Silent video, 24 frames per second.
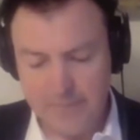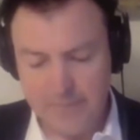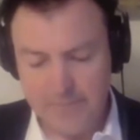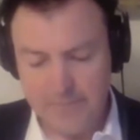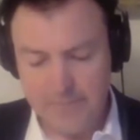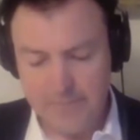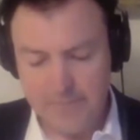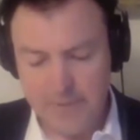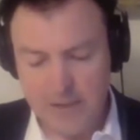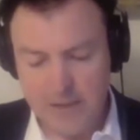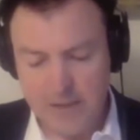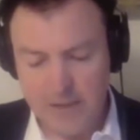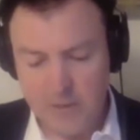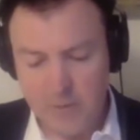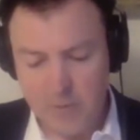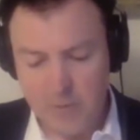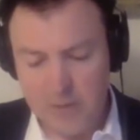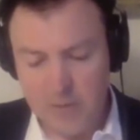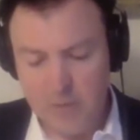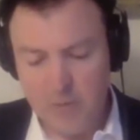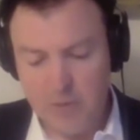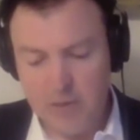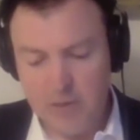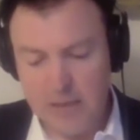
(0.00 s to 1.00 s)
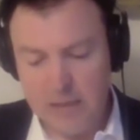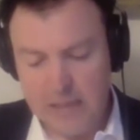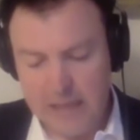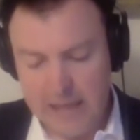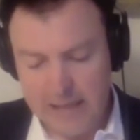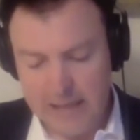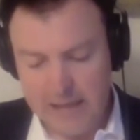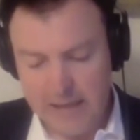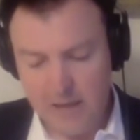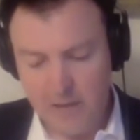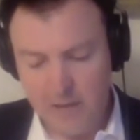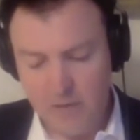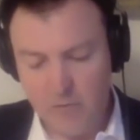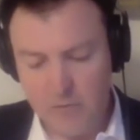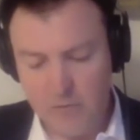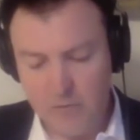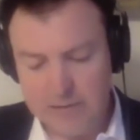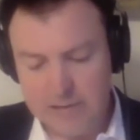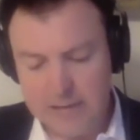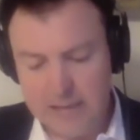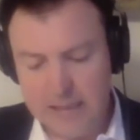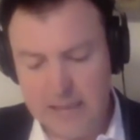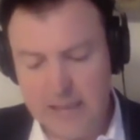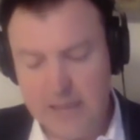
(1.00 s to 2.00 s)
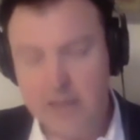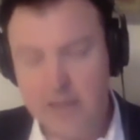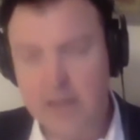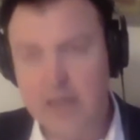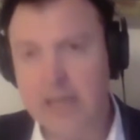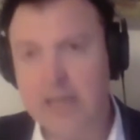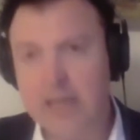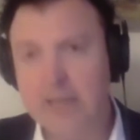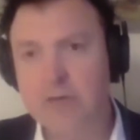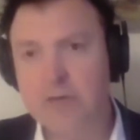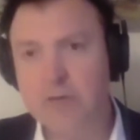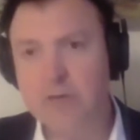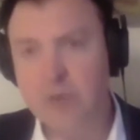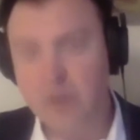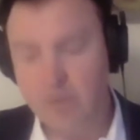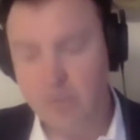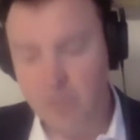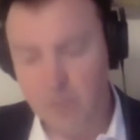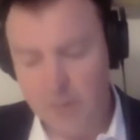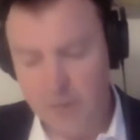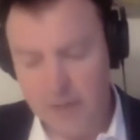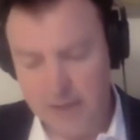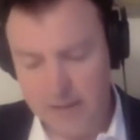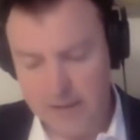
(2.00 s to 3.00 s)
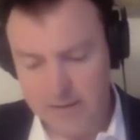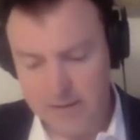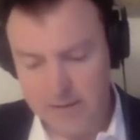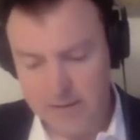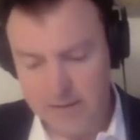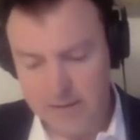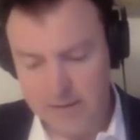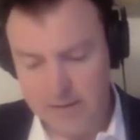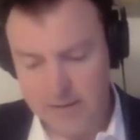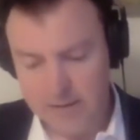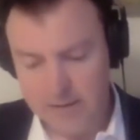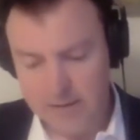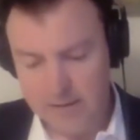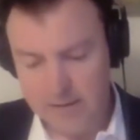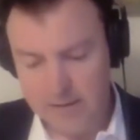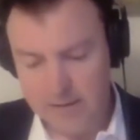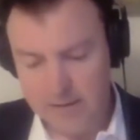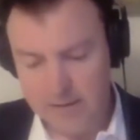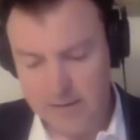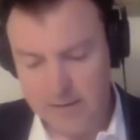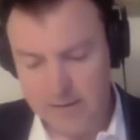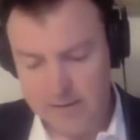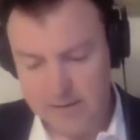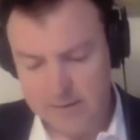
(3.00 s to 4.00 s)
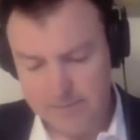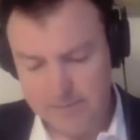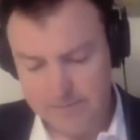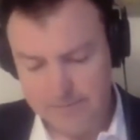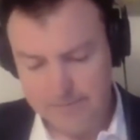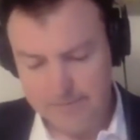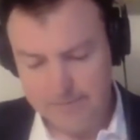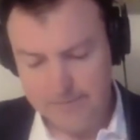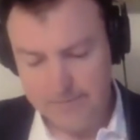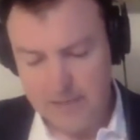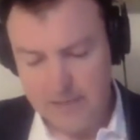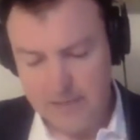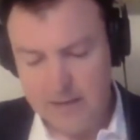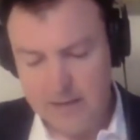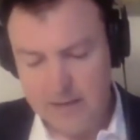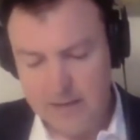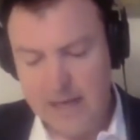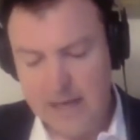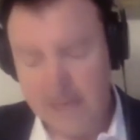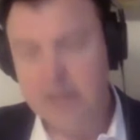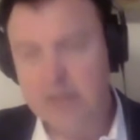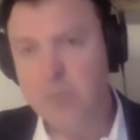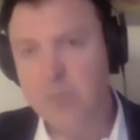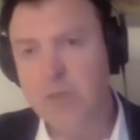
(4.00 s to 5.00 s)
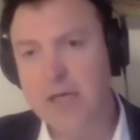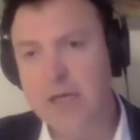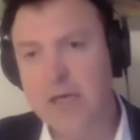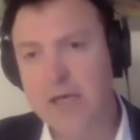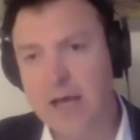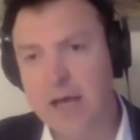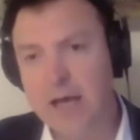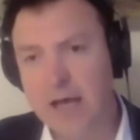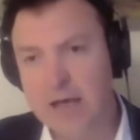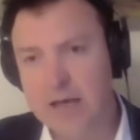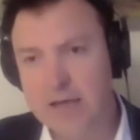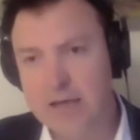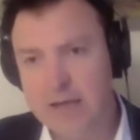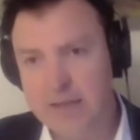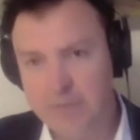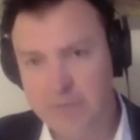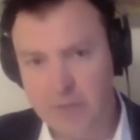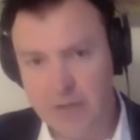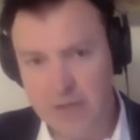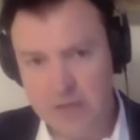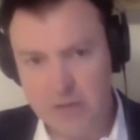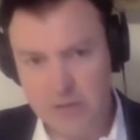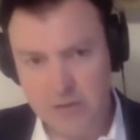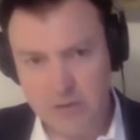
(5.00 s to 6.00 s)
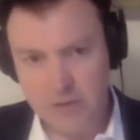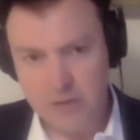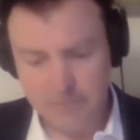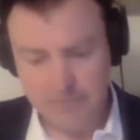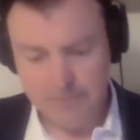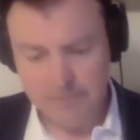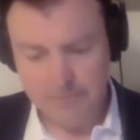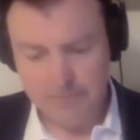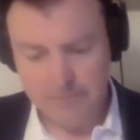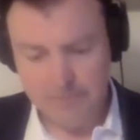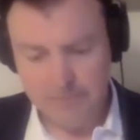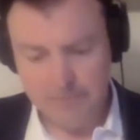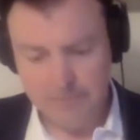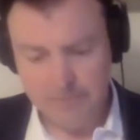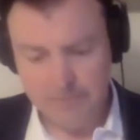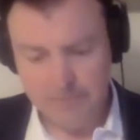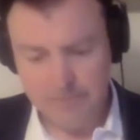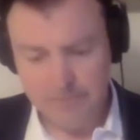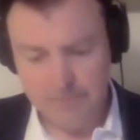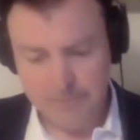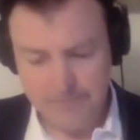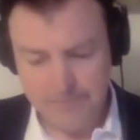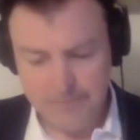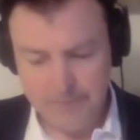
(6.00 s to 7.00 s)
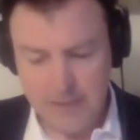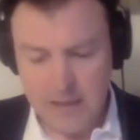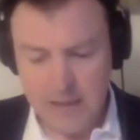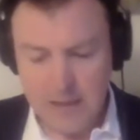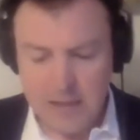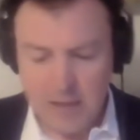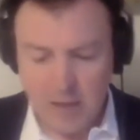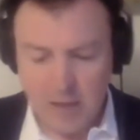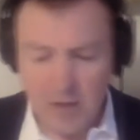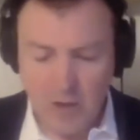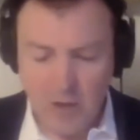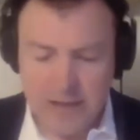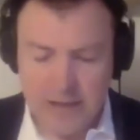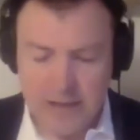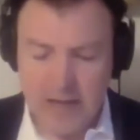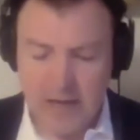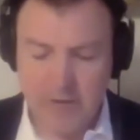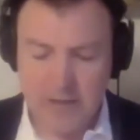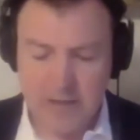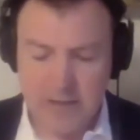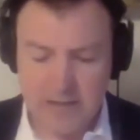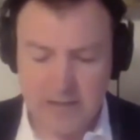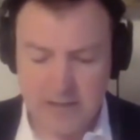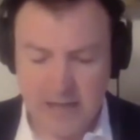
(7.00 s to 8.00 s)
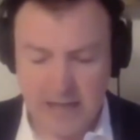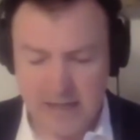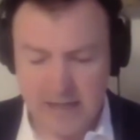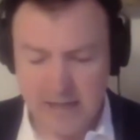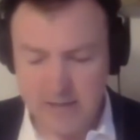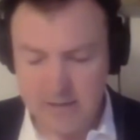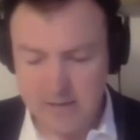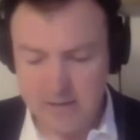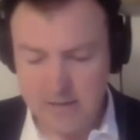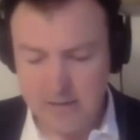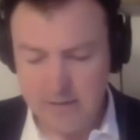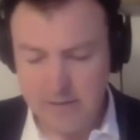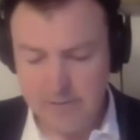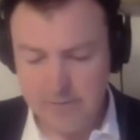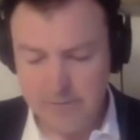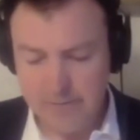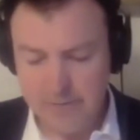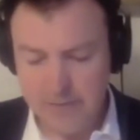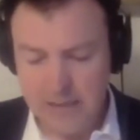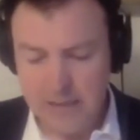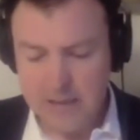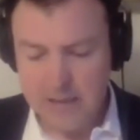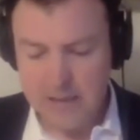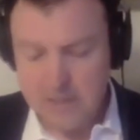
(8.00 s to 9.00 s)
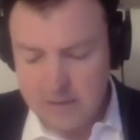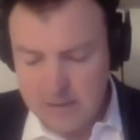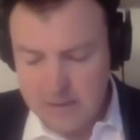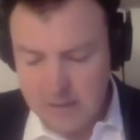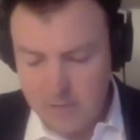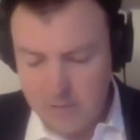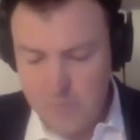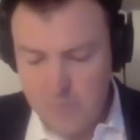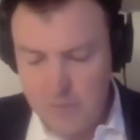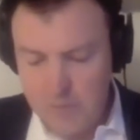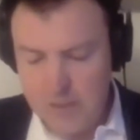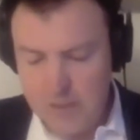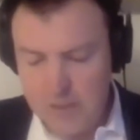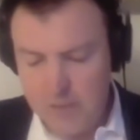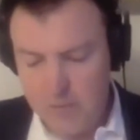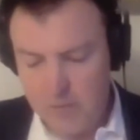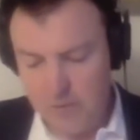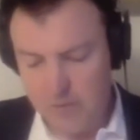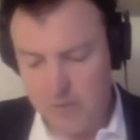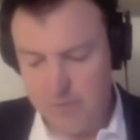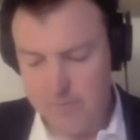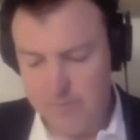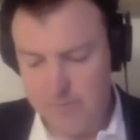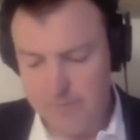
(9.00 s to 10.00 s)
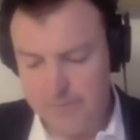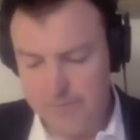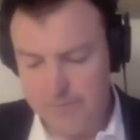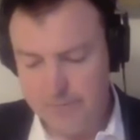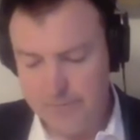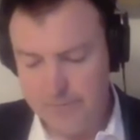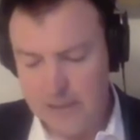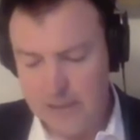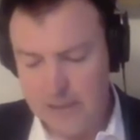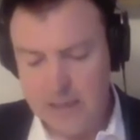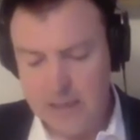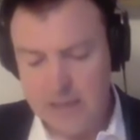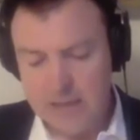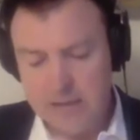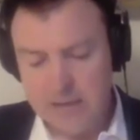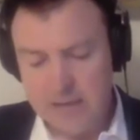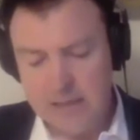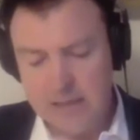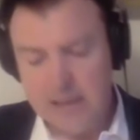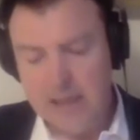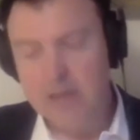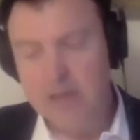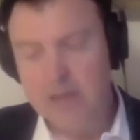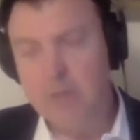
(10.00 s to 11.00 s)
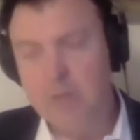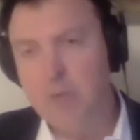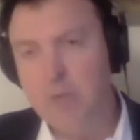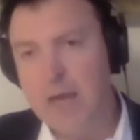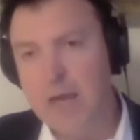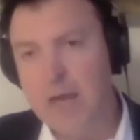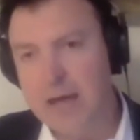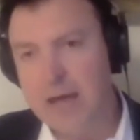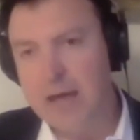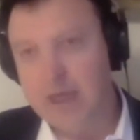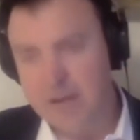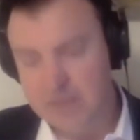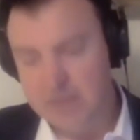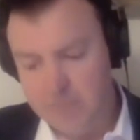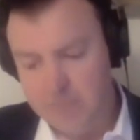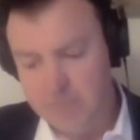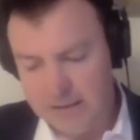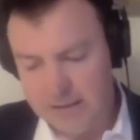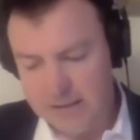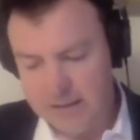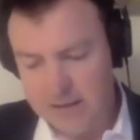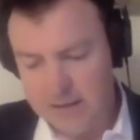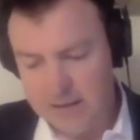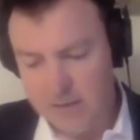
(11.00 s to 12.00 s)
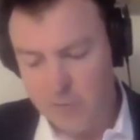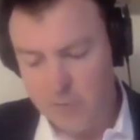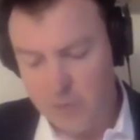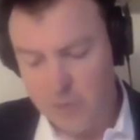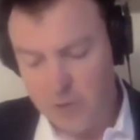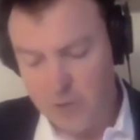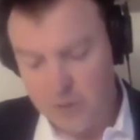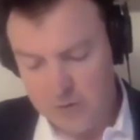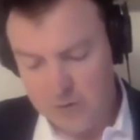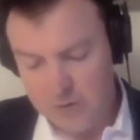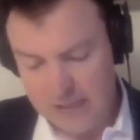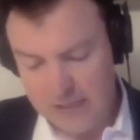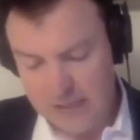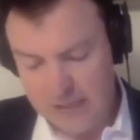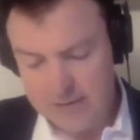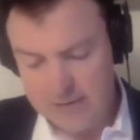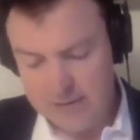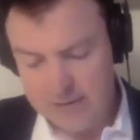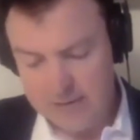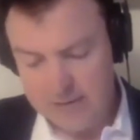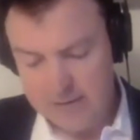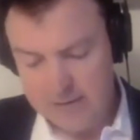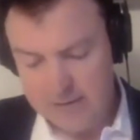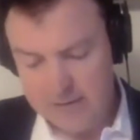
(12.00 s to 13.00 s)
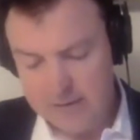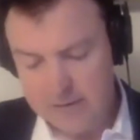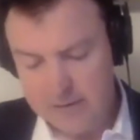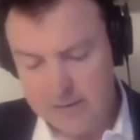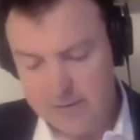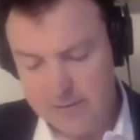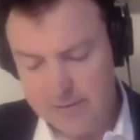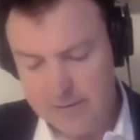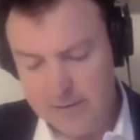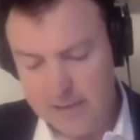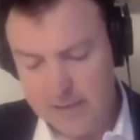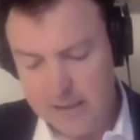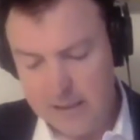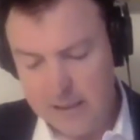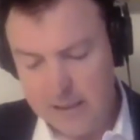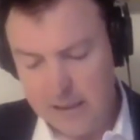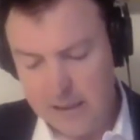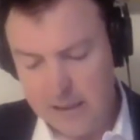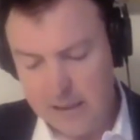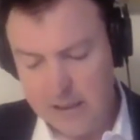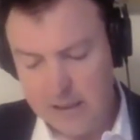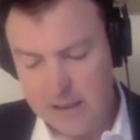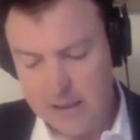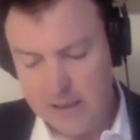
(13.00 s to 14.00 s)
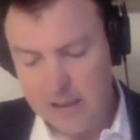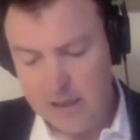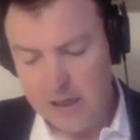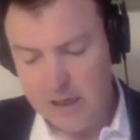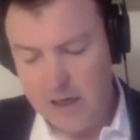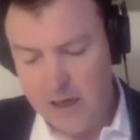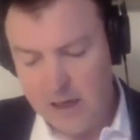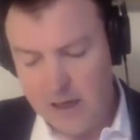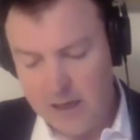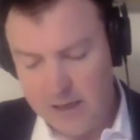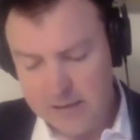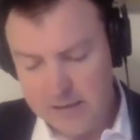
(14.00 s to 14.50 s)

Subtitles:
the people that led it were seen as troublemakers. They had to be undeferential. Now, right now in the States, some people seeing the Black Lives Matter protests ask,